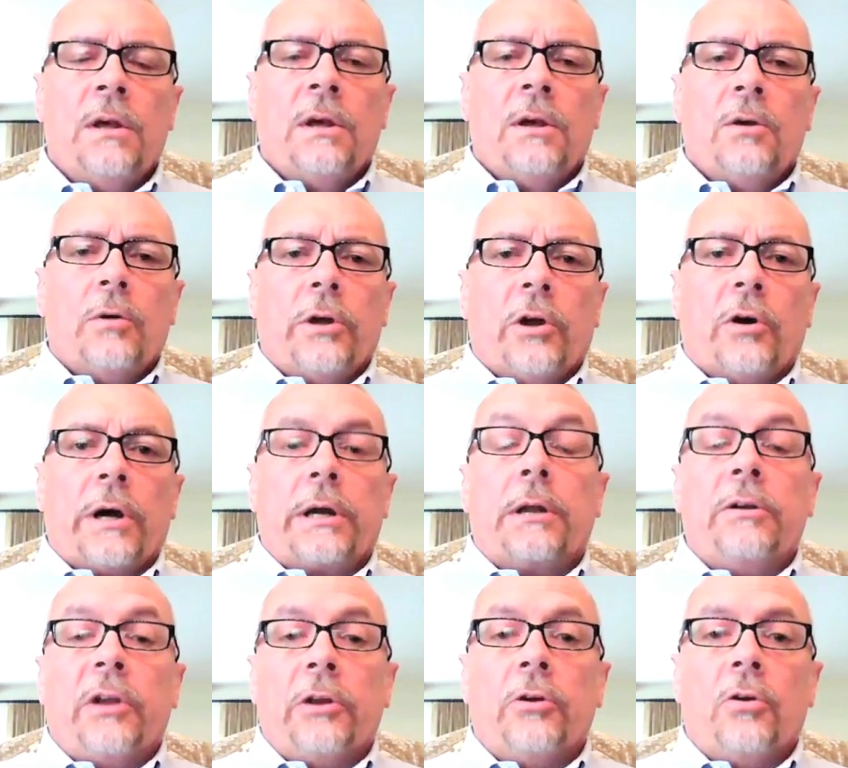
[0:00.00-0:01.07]
Well, you know, I
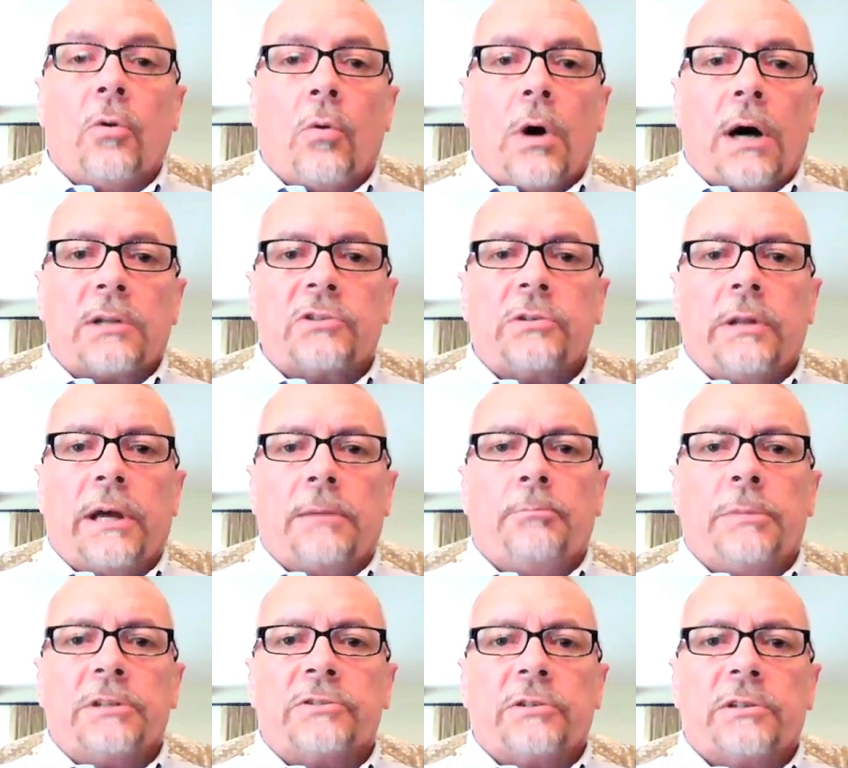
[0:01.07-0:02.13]
continue to watch
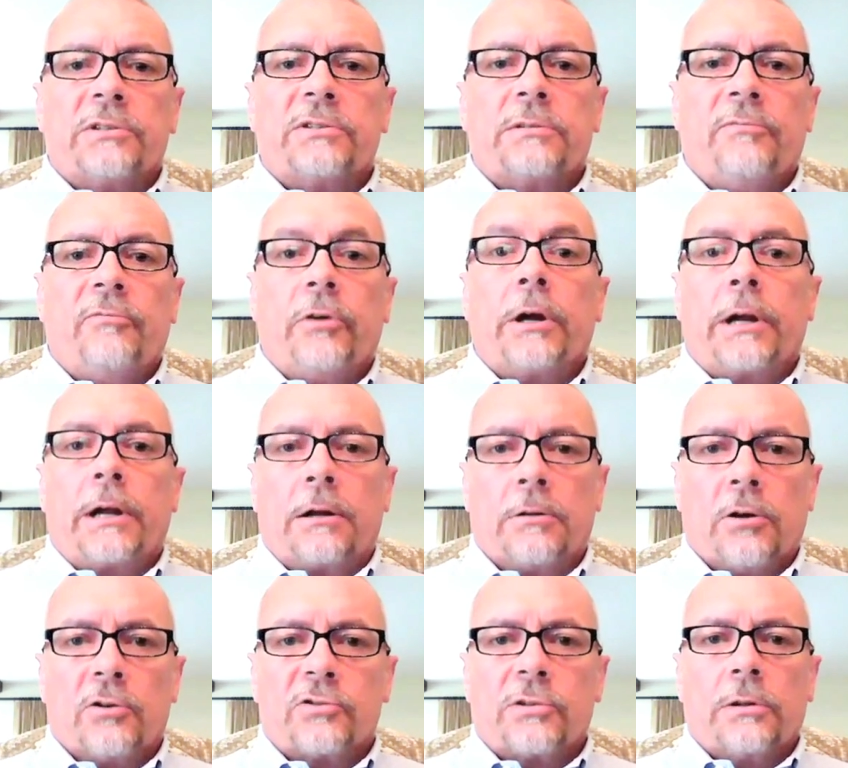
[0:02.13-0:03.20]
that business very
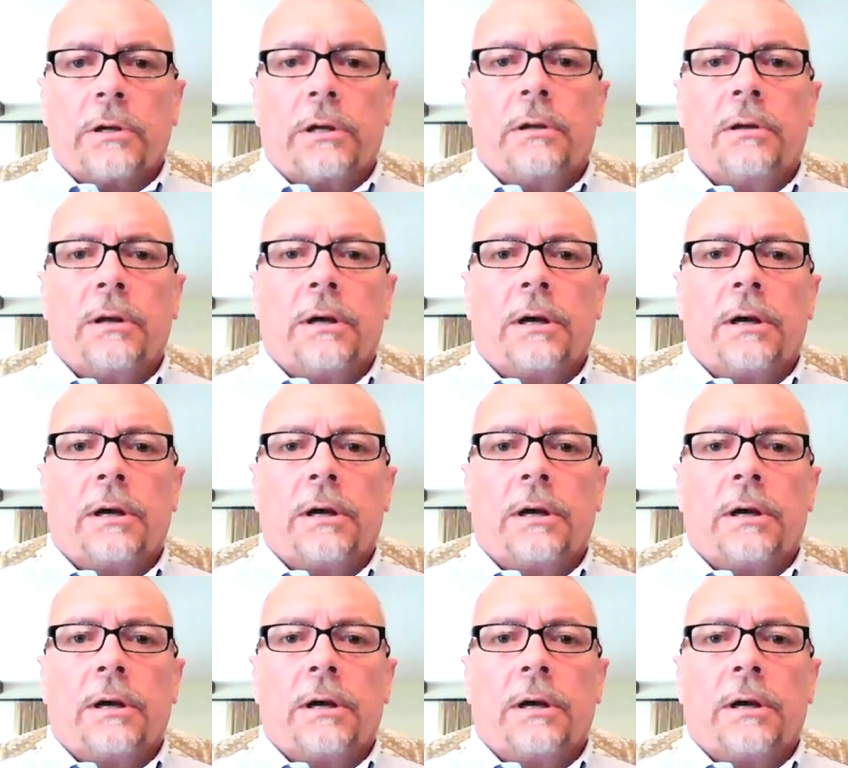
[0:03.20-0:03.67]
closely.